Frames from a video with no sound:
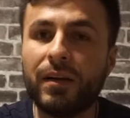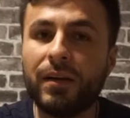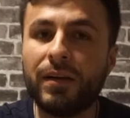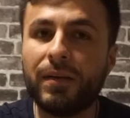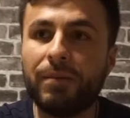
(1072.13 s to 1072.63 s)
I
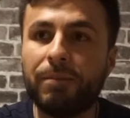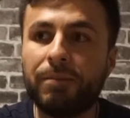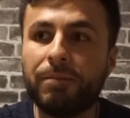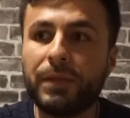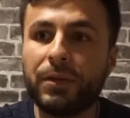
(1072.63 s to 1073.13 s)

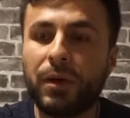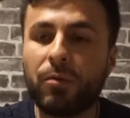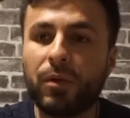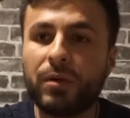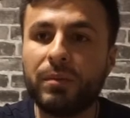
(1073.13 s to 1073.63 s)

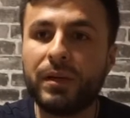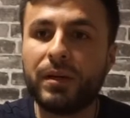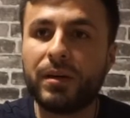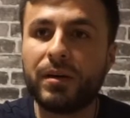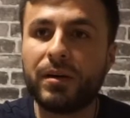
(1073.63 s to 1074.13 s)
want to
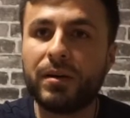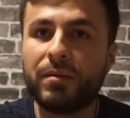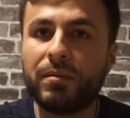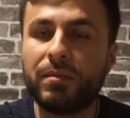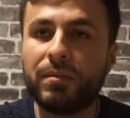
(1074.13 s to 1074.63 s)

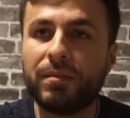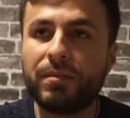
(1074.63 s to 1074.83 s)
become